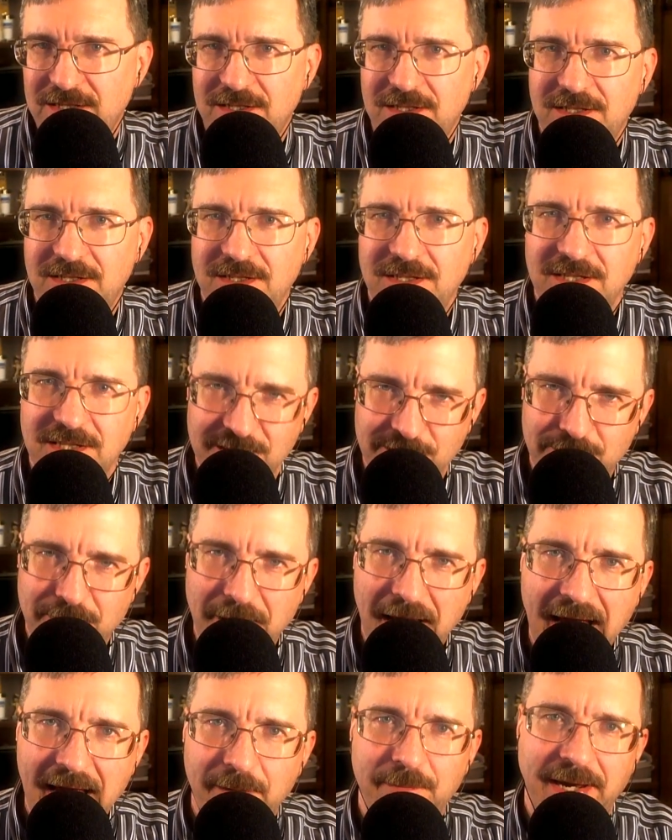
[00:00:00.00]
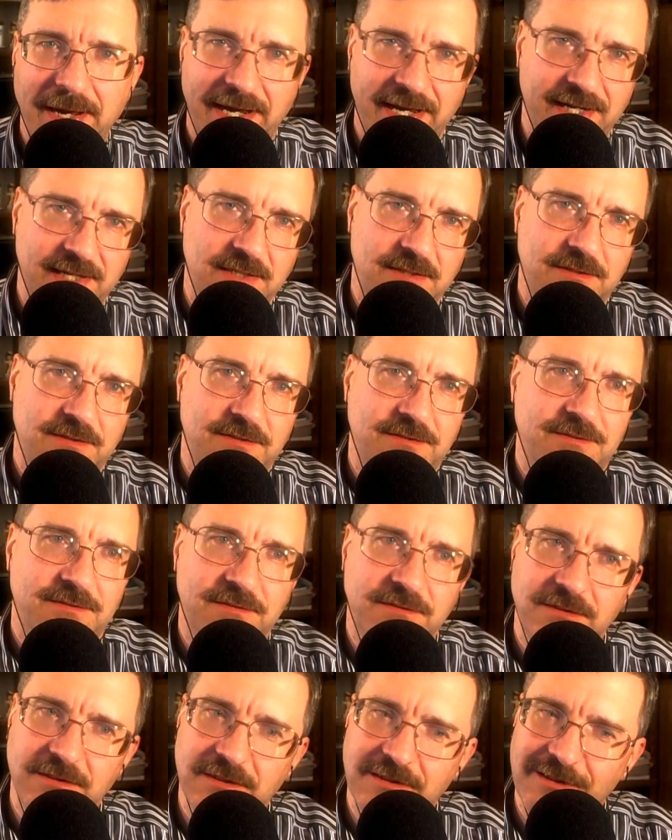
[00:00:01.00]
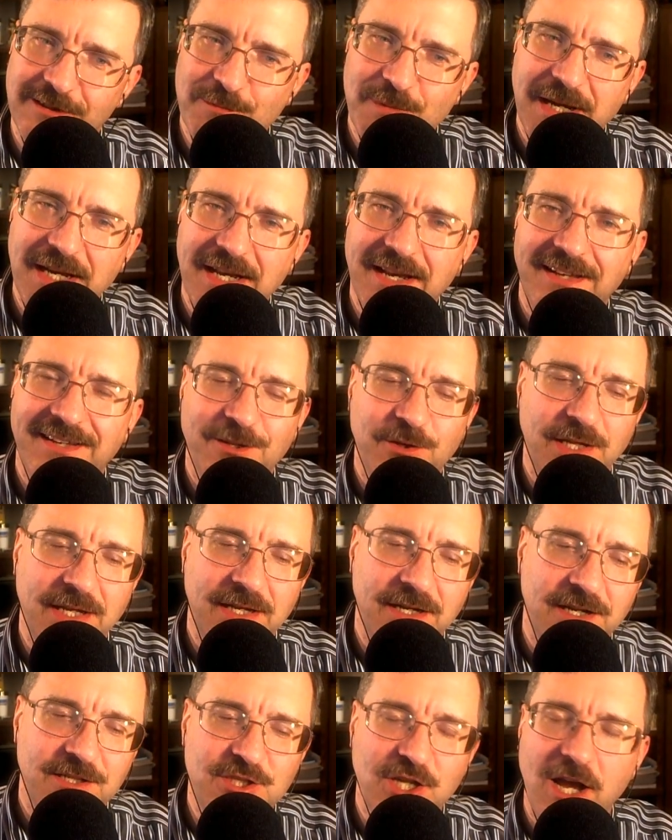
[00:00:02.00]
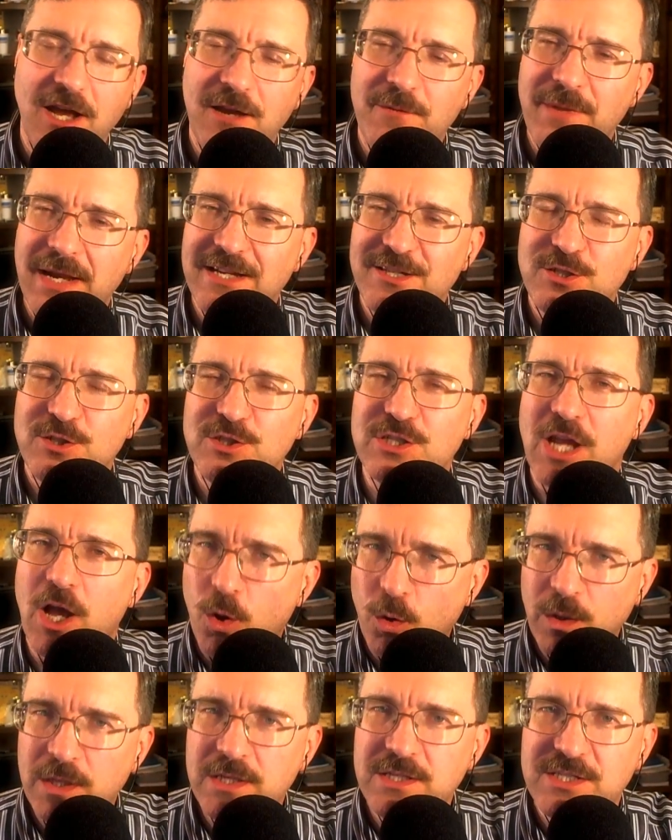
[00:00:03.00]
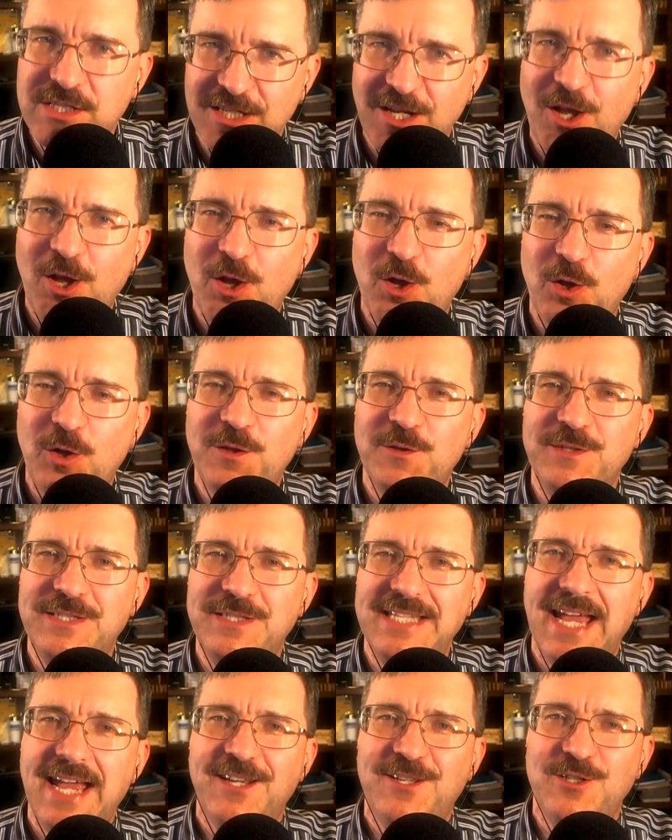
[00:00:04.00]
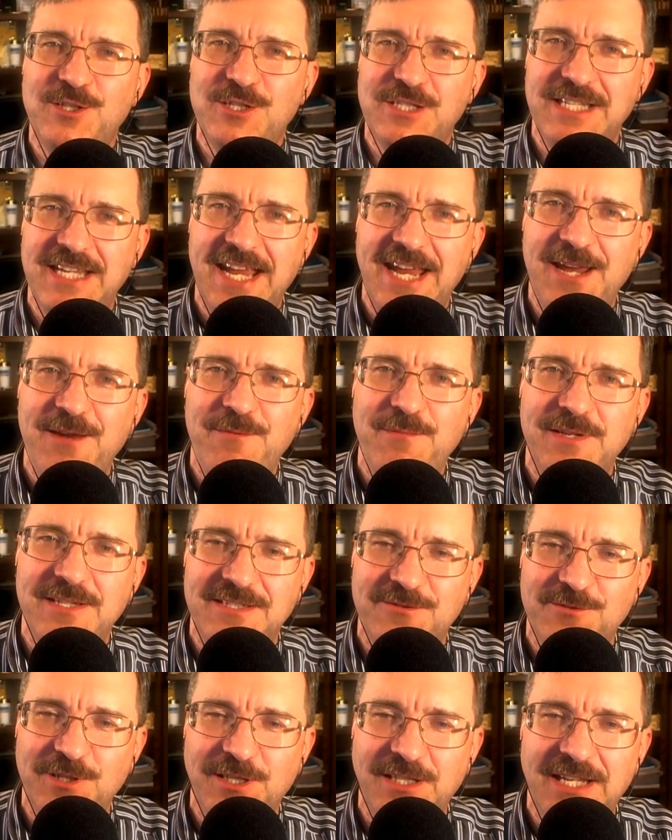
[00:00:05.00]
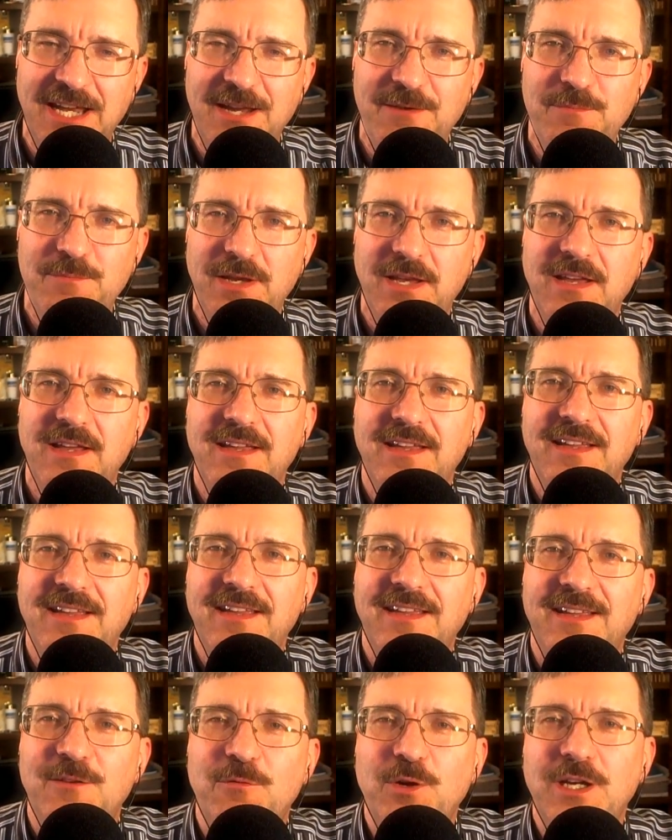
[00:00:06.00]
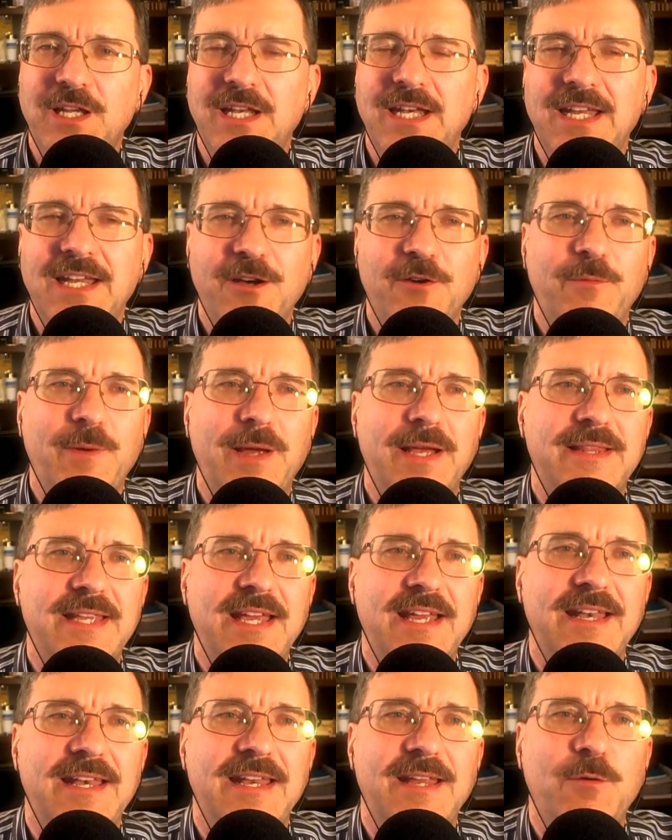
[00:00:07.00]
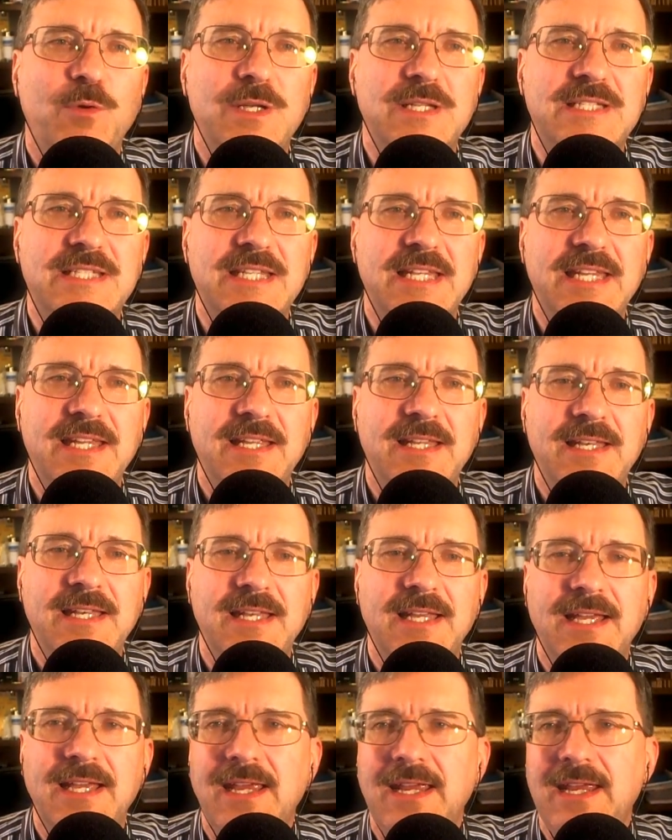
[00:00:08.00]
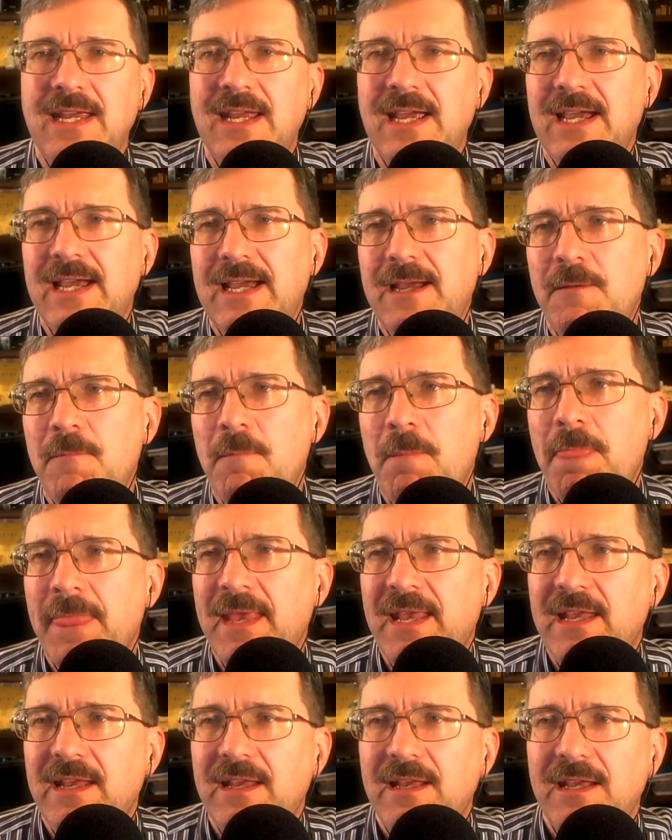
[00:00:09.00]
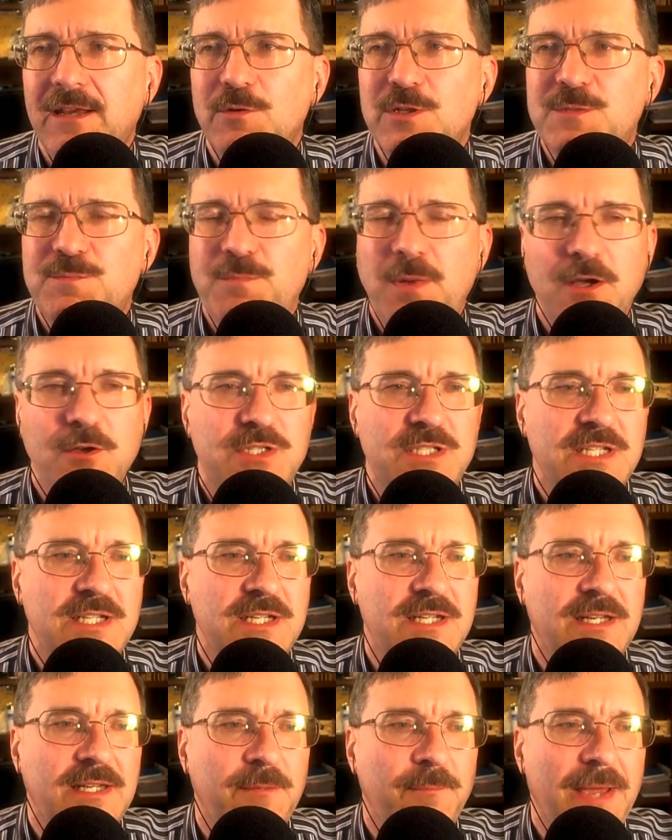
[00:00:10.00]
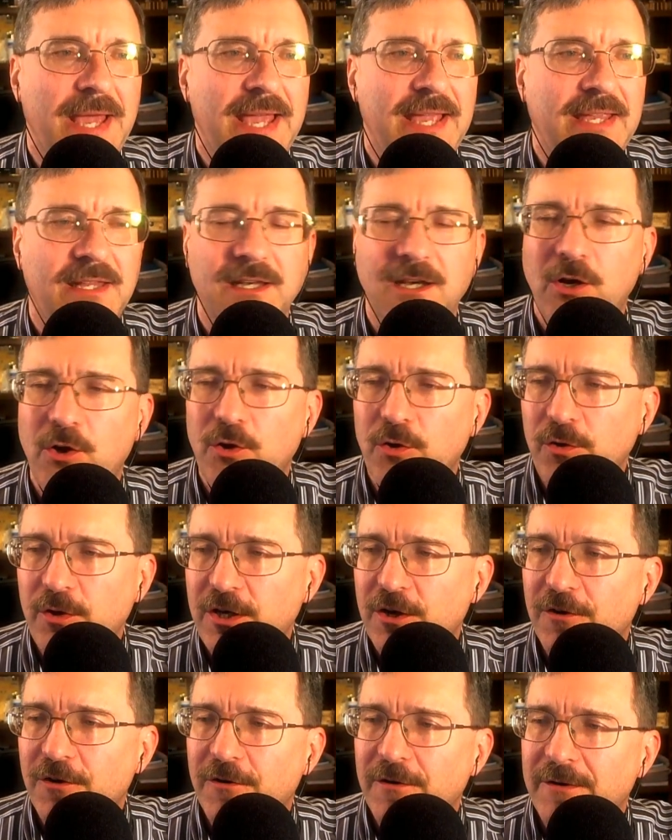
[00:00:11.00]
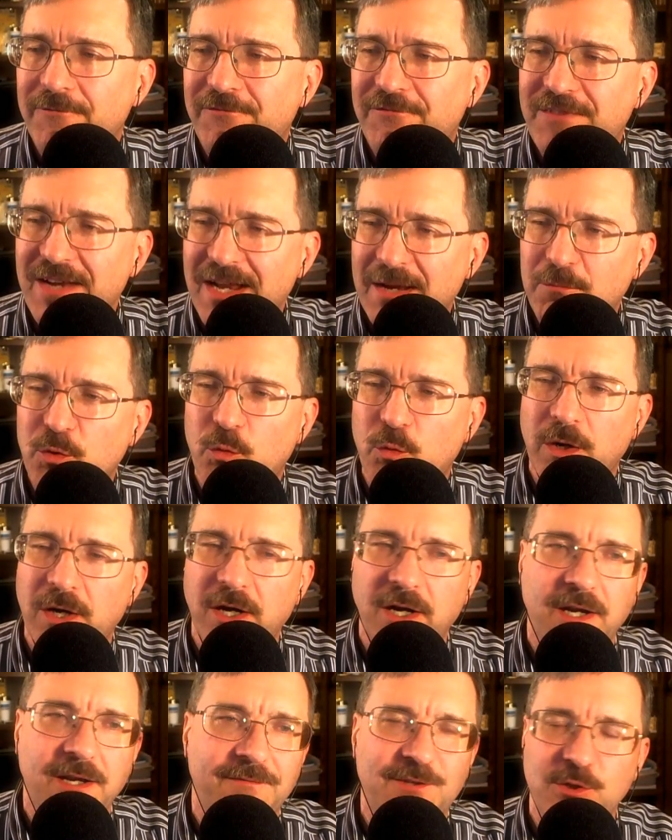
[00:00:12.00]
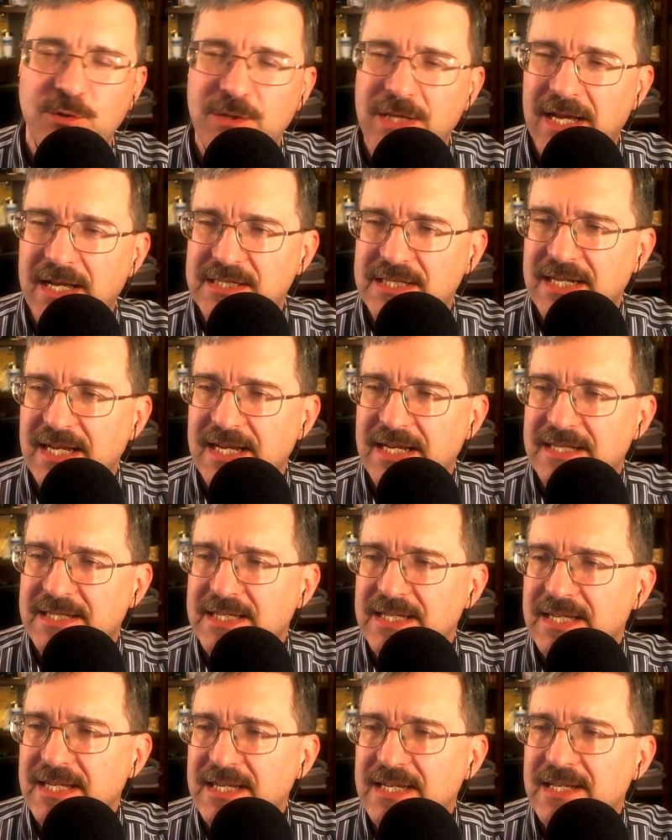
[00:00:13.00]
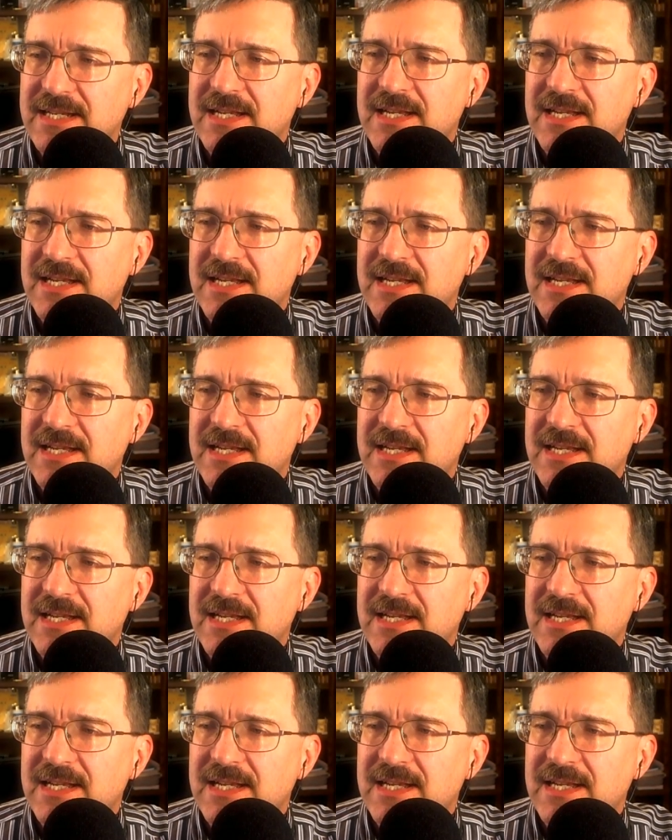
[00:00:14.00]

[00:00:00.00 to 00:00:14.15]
is Batman. Now, you may not know that. Now, John Masters, Olan Soule was the actor's name, his real name. We're going to hear about that. It was in a... it was posted back in earlier in February of 2018